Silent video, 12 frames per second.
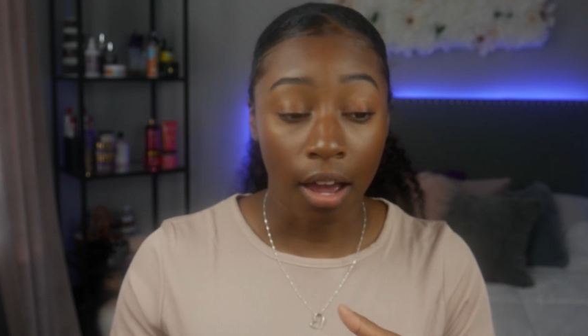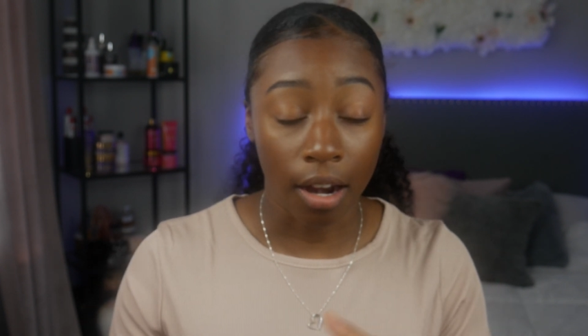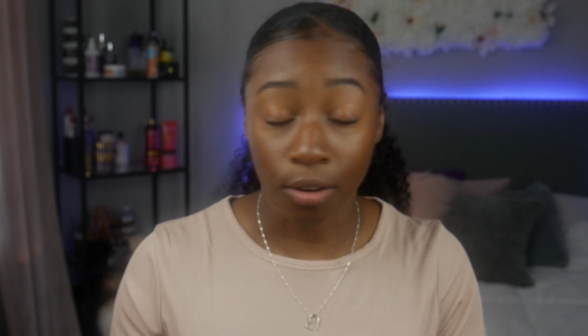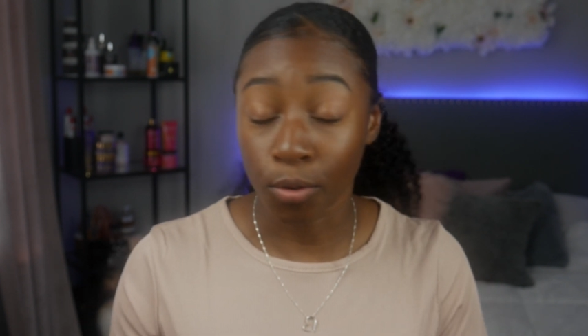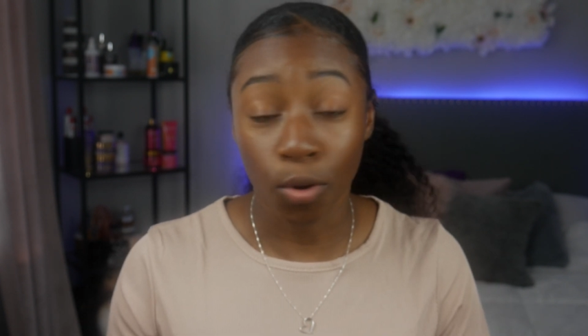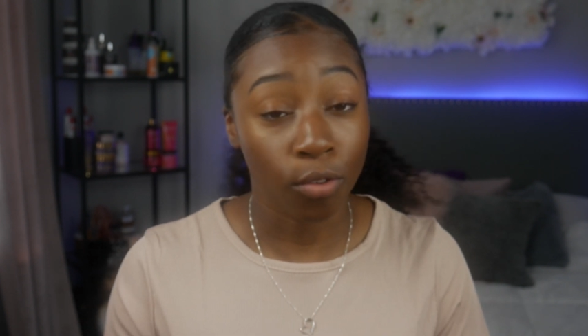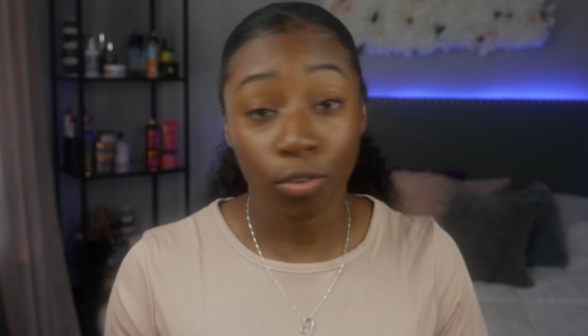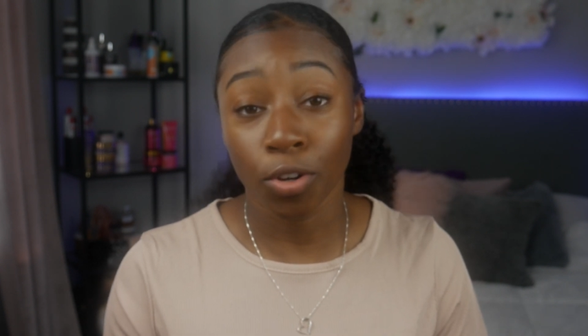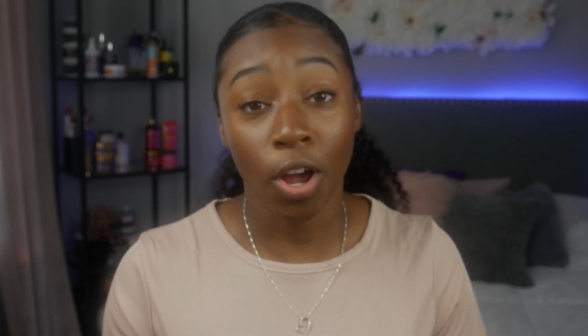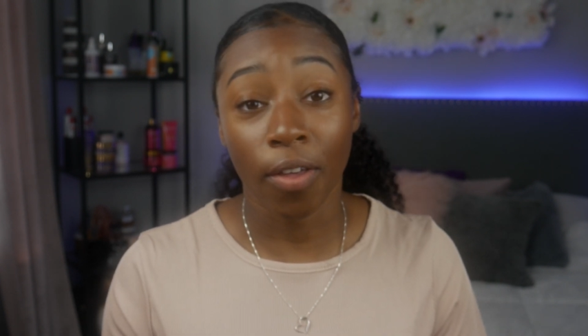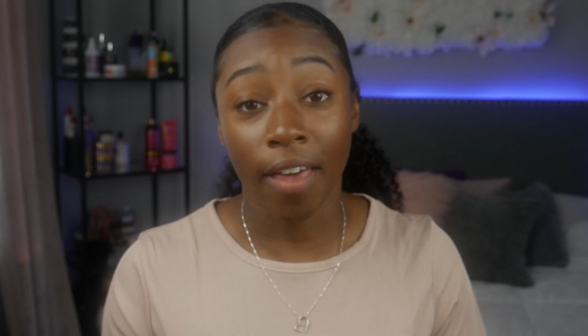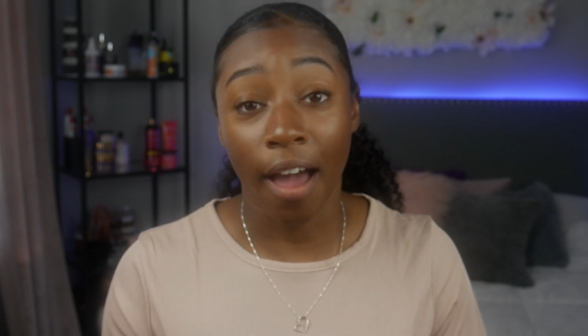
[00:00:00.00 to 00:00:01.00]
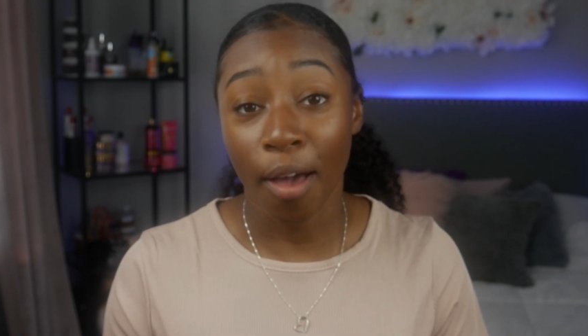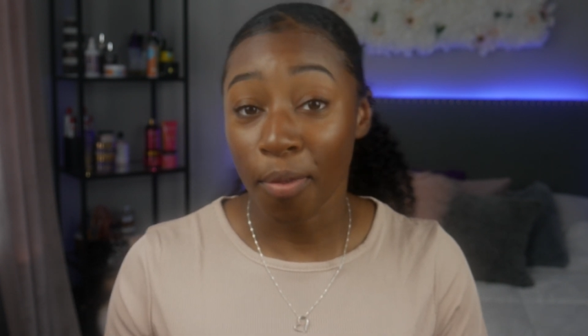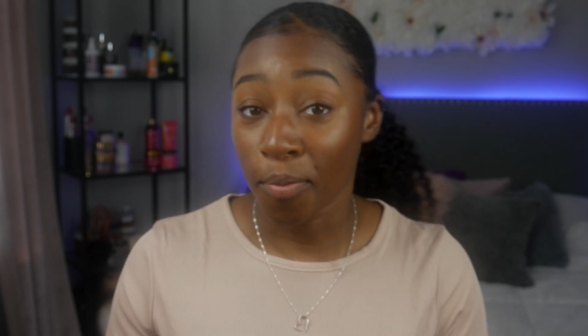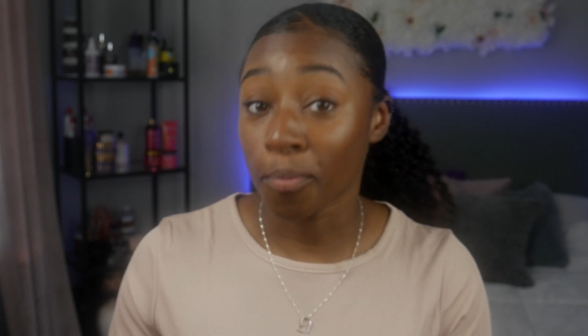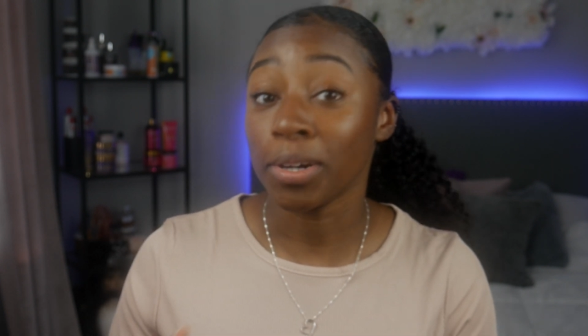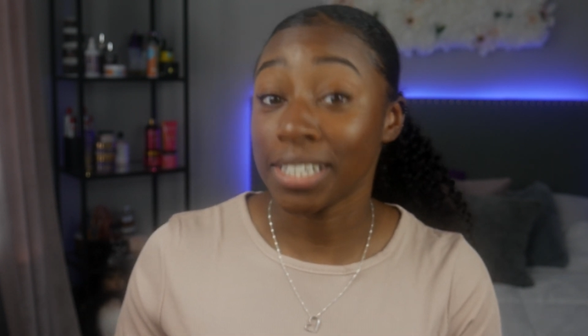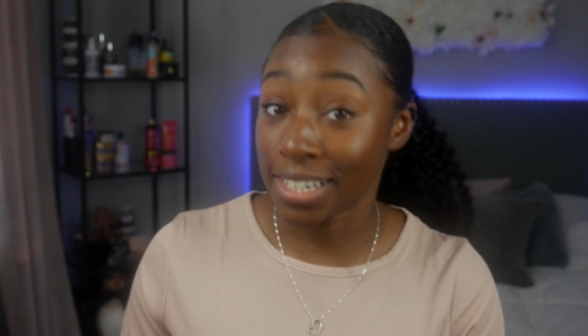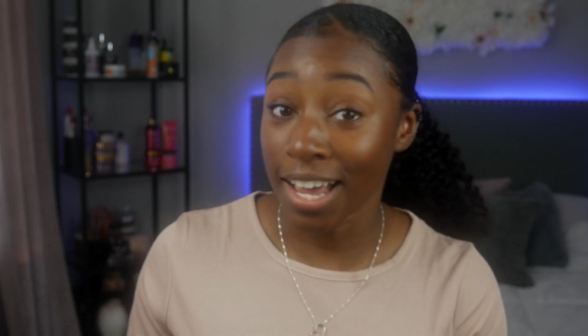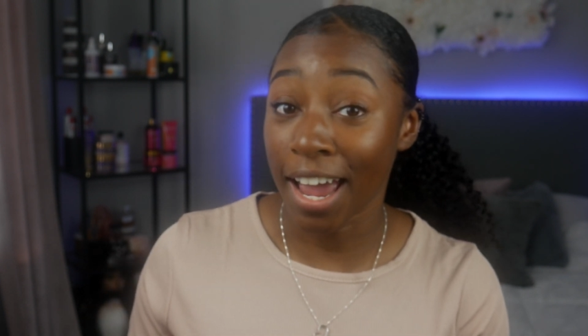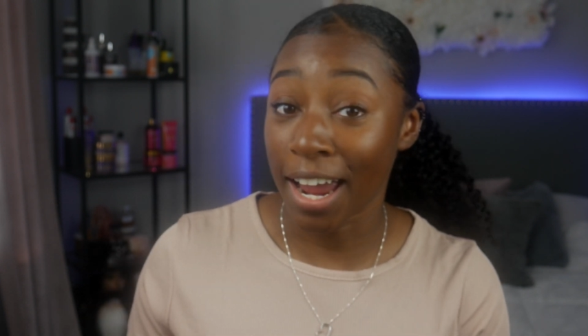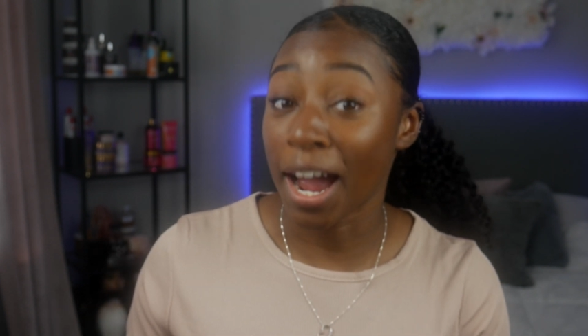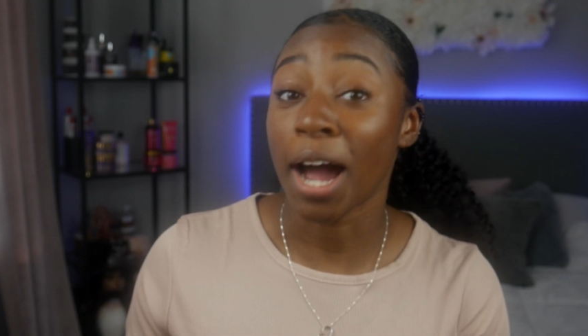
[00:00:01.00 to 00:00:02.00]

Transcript: I don't know if you know that, but today